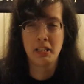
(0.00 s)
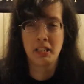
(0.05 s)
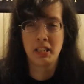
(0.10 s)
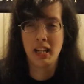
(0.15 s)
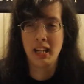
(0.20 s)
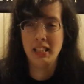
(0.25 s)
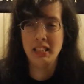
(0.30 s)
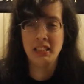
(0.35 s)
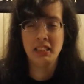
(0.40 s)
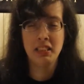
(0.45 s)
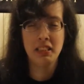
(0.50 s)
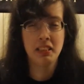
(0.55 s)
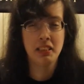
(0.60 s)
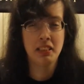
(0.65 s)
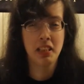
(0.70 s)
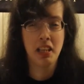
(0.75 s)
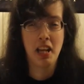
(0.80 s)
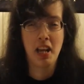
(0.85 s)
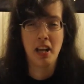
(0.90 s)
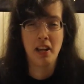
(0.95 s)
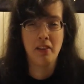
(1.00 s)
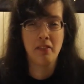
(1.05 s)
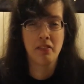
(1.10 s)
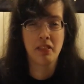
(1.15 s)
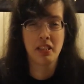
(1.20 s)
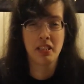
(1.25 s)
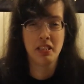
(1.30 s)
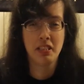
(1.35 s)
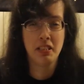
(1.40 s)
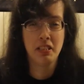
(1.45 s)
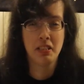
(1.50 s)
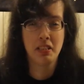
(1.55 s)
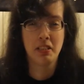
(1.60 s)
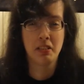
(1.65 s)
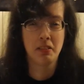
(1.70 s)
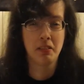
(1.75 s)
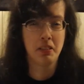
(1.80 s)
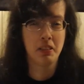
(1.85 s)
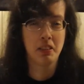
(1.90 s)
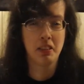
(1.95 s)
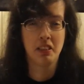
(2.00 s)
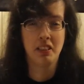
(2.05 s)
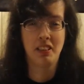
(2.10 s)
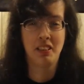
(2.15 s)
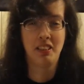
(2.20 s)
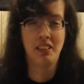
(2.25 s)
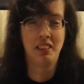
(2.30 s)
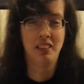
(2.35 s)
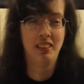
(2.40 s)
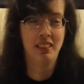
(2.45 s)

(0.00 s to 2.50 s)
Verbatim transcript: Jace is the head of the institute, y'all.